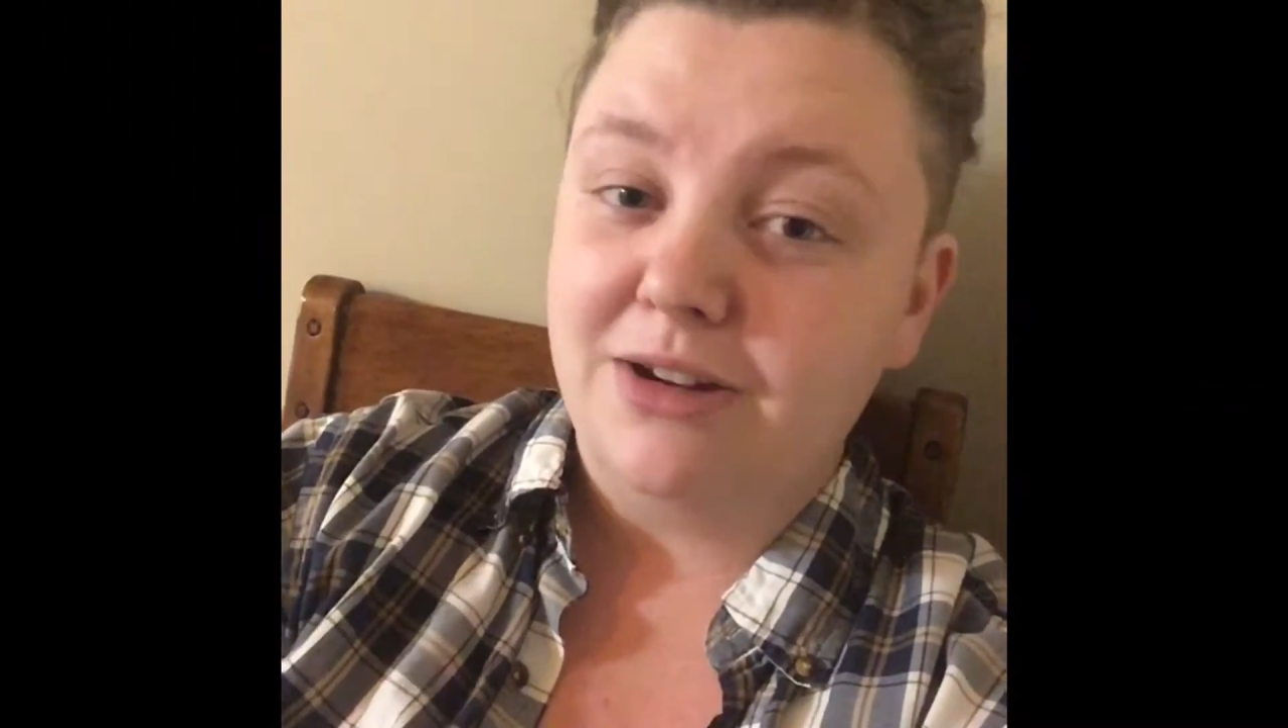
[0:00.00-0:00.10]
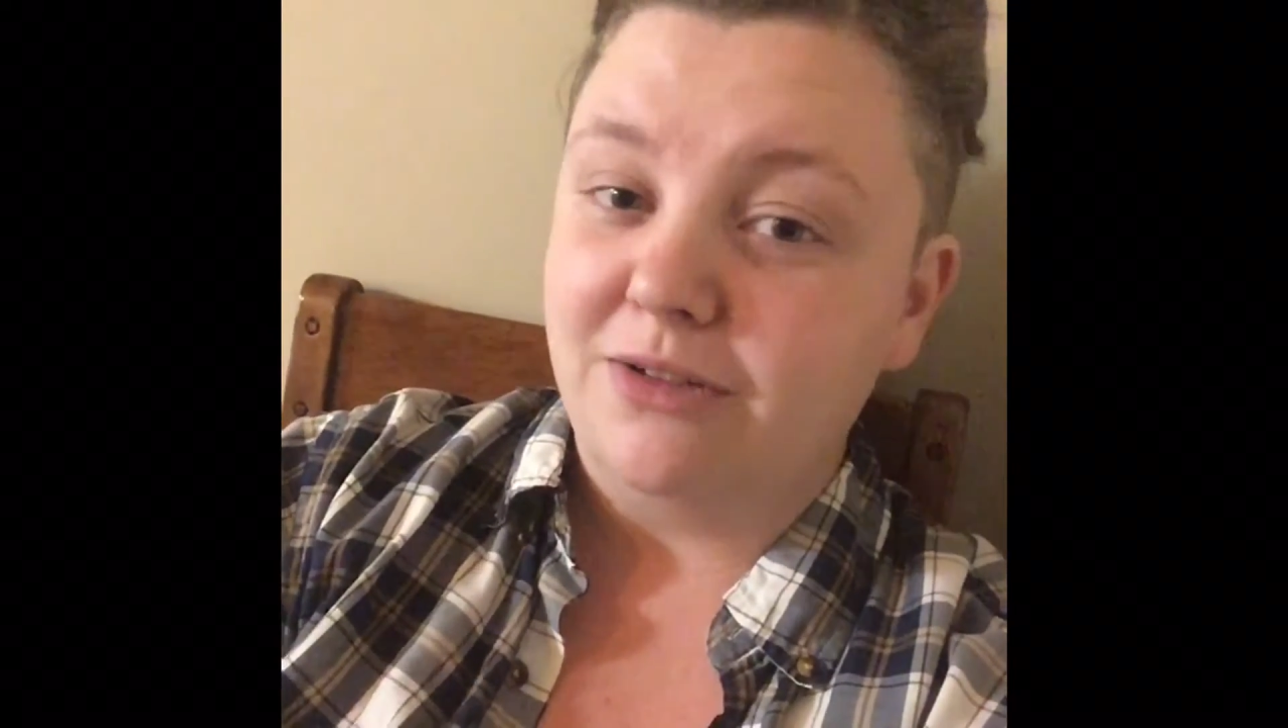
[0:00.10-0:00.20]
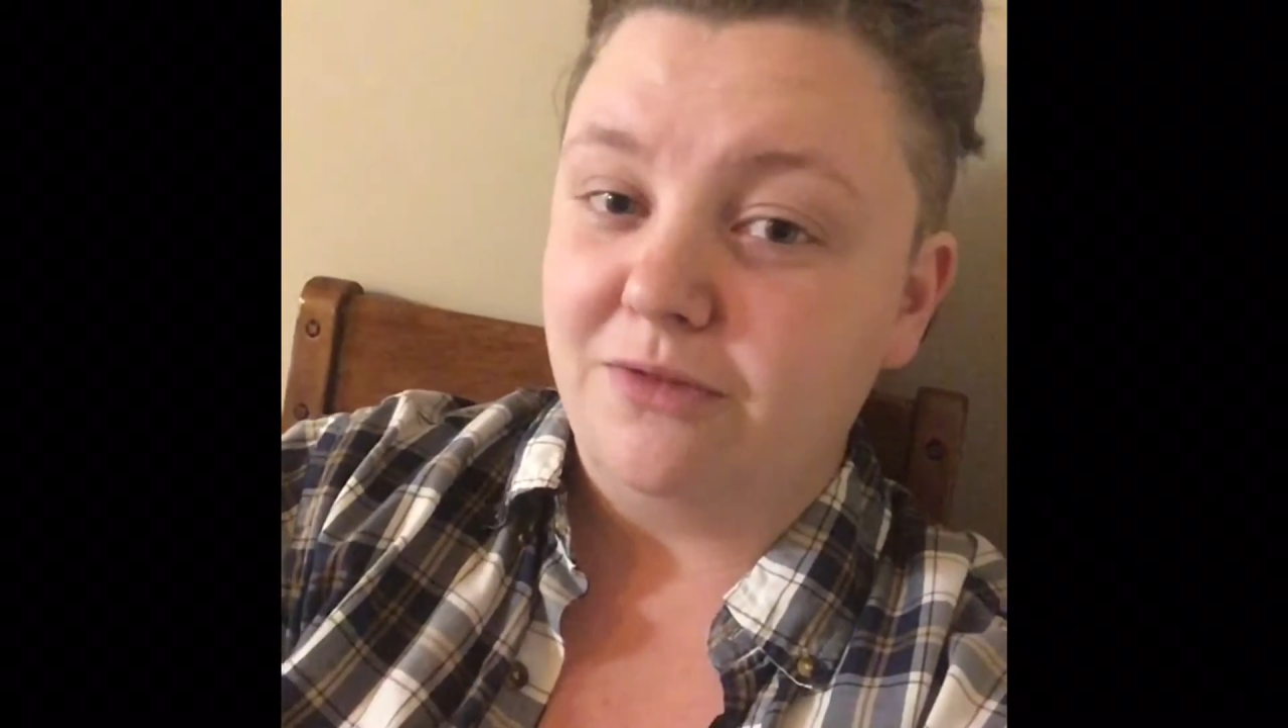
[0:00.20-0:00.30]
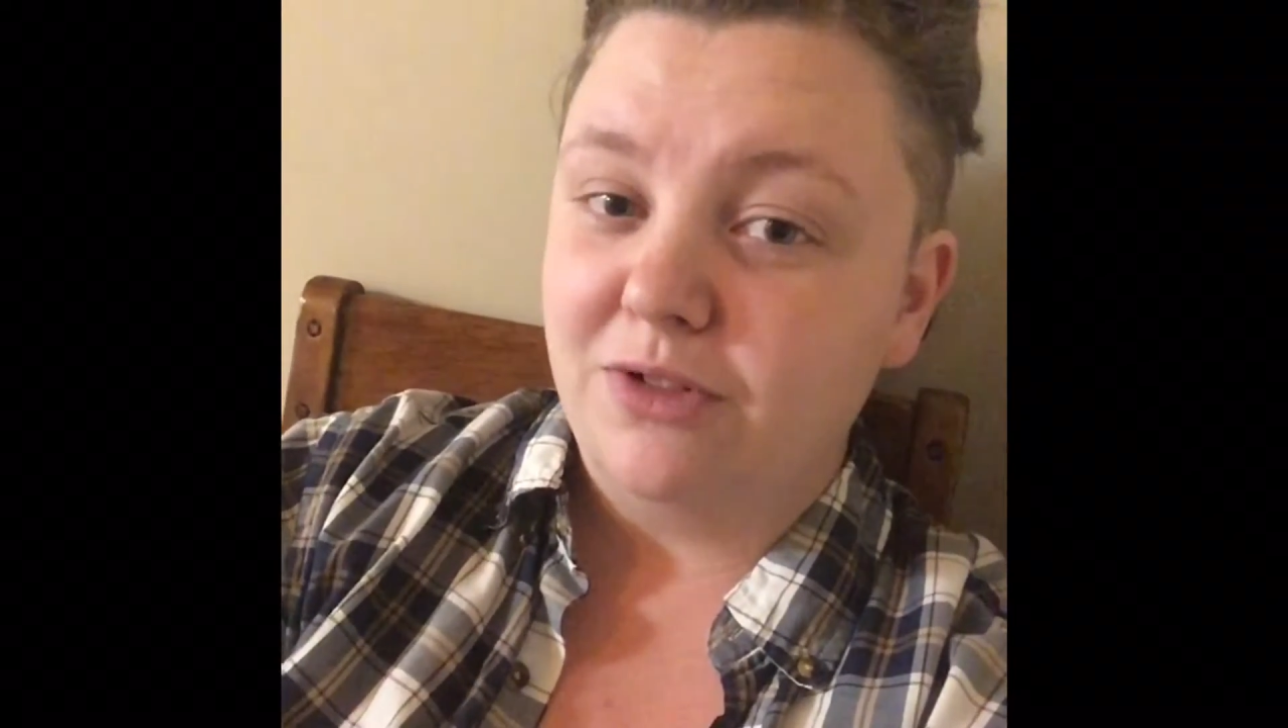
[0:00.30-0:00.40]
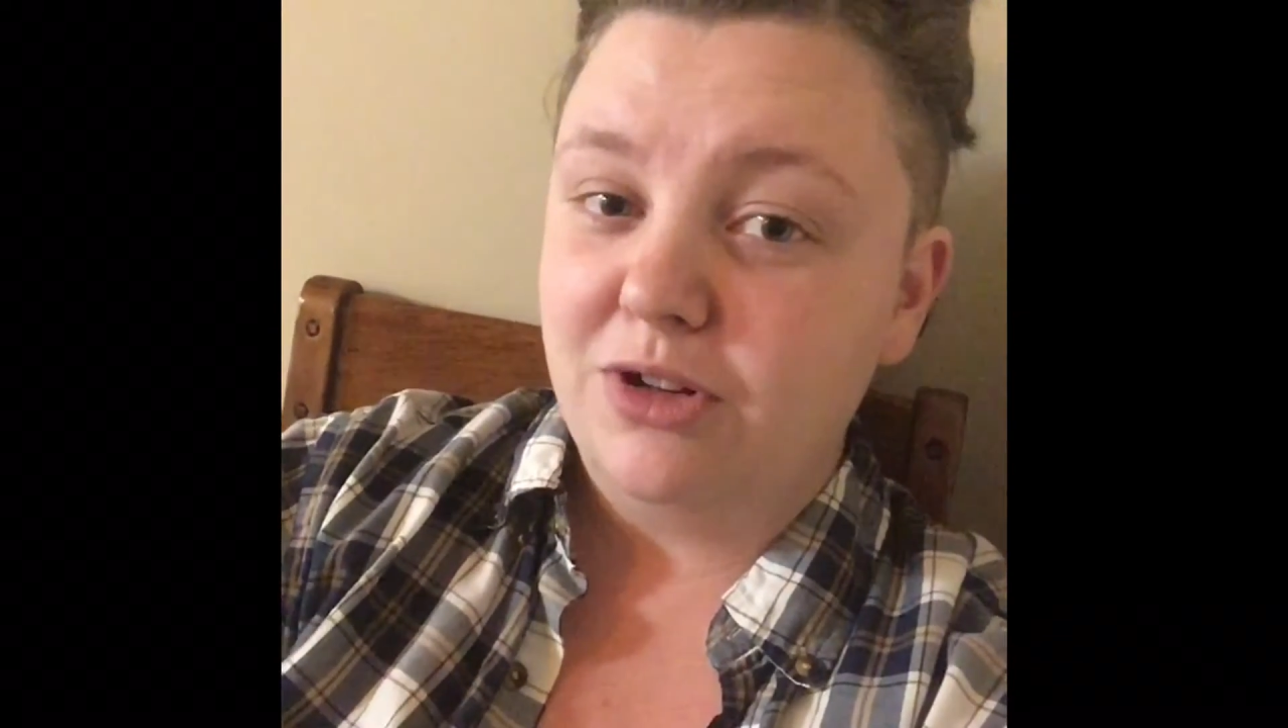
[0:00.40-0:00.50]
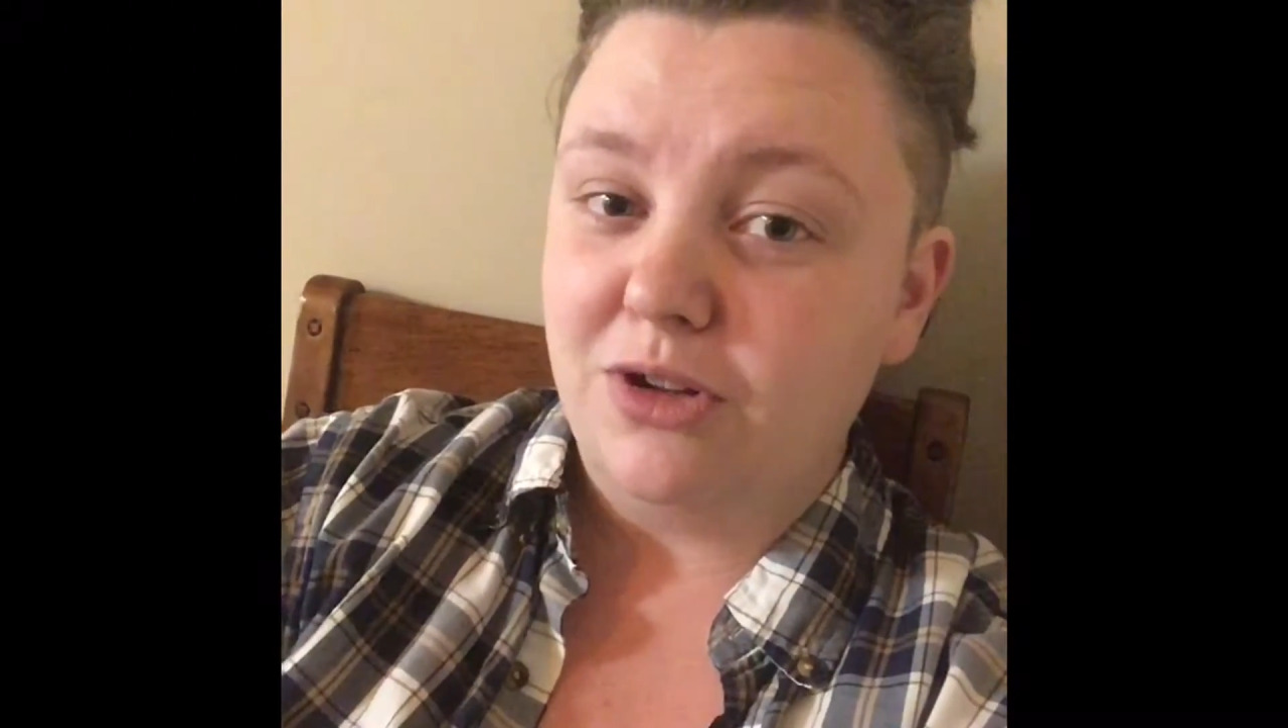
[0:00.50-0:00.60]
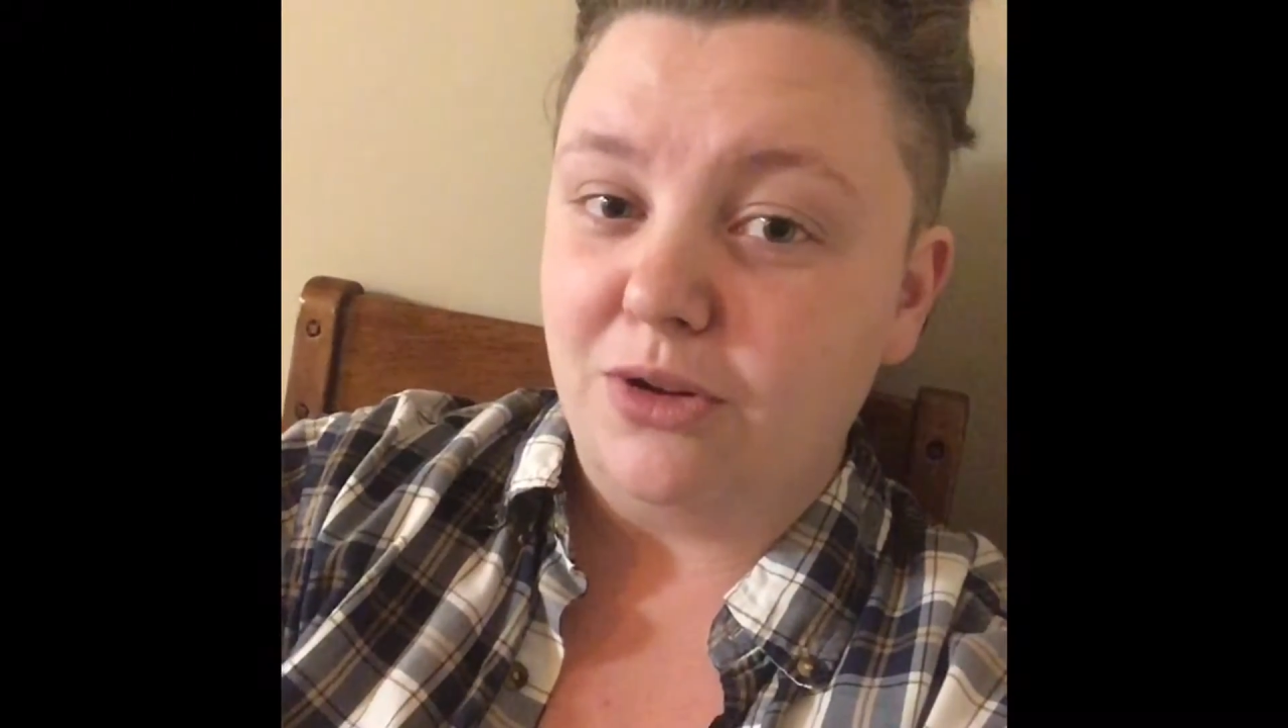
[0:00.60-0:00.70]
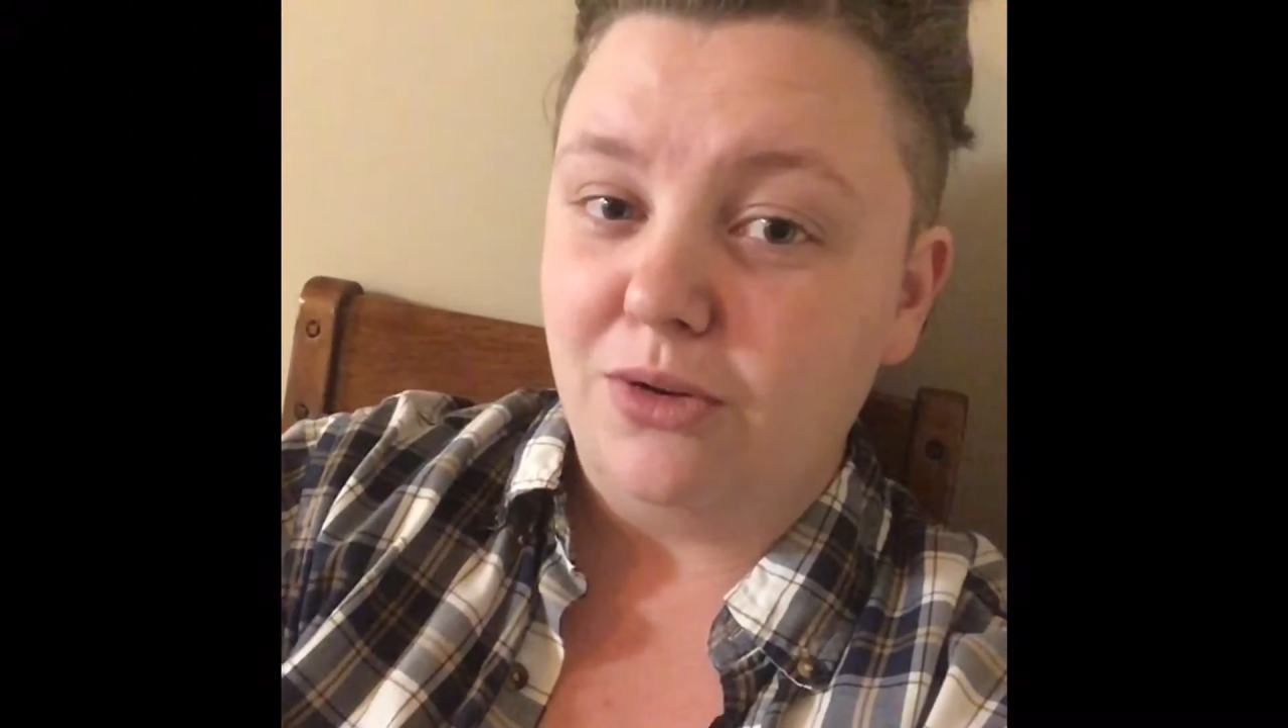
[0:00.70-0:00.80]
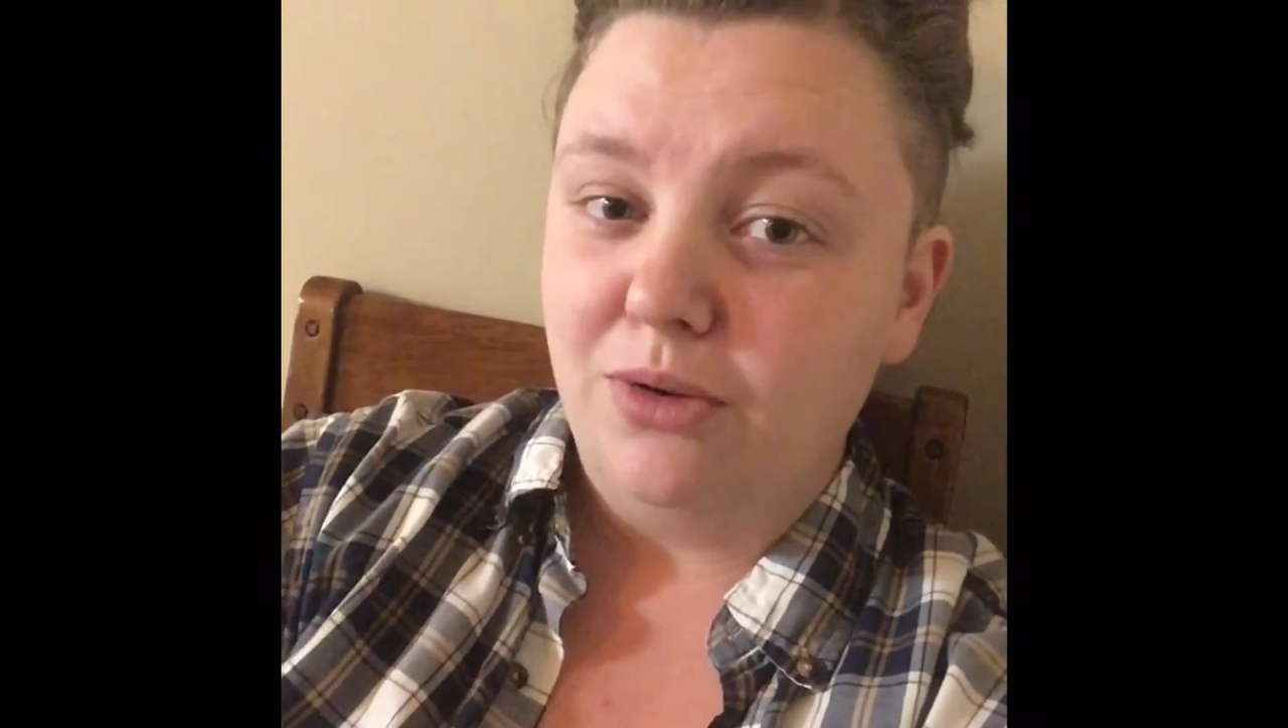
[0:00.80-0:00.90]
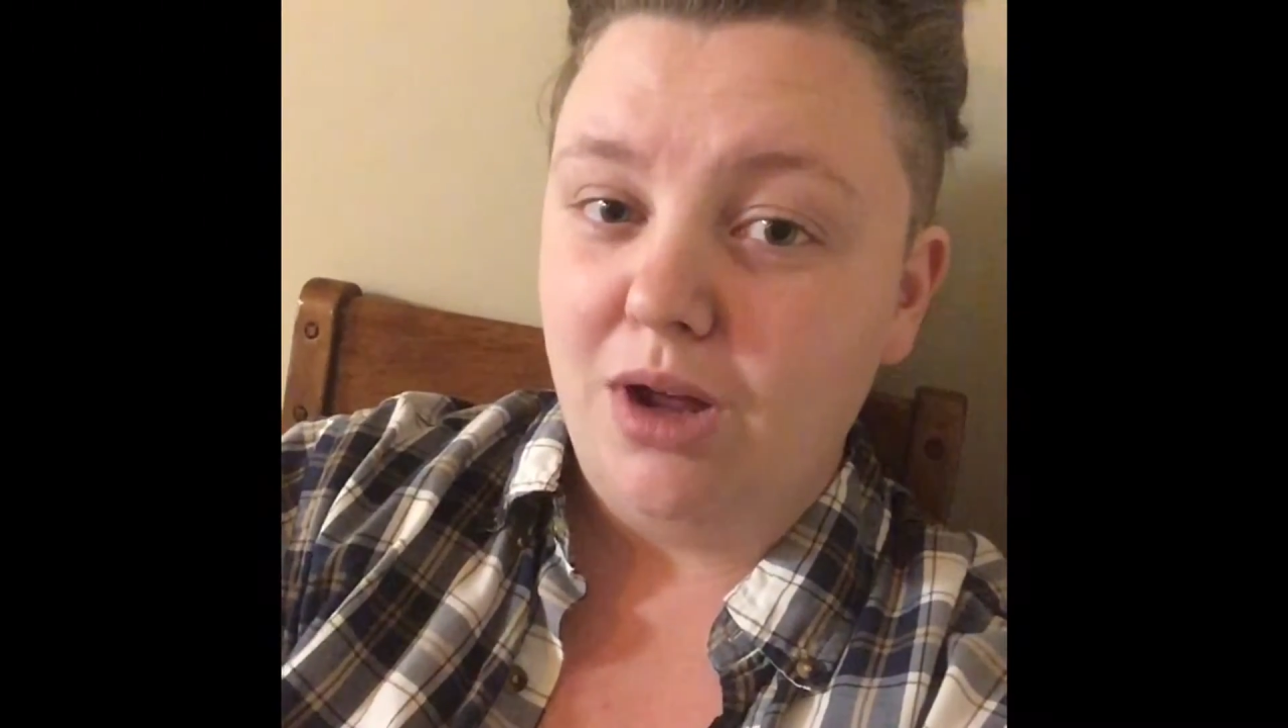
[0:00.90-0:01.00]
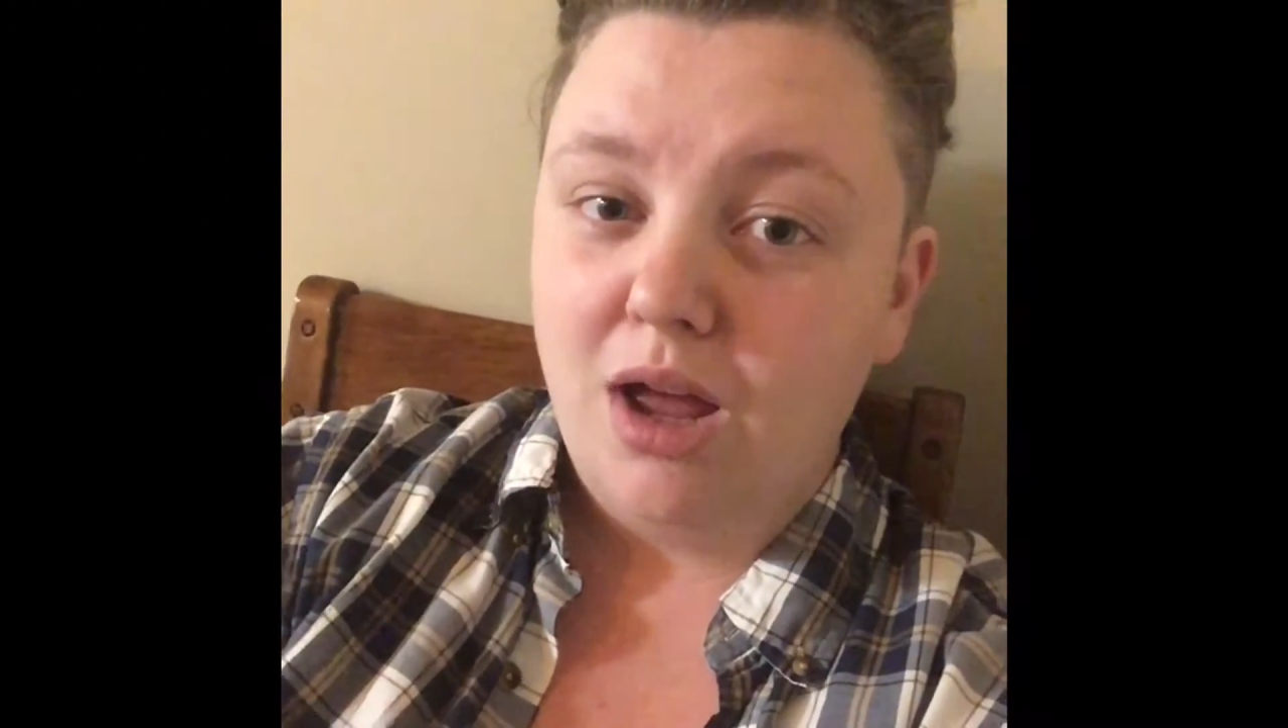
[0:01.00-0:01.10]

good for you.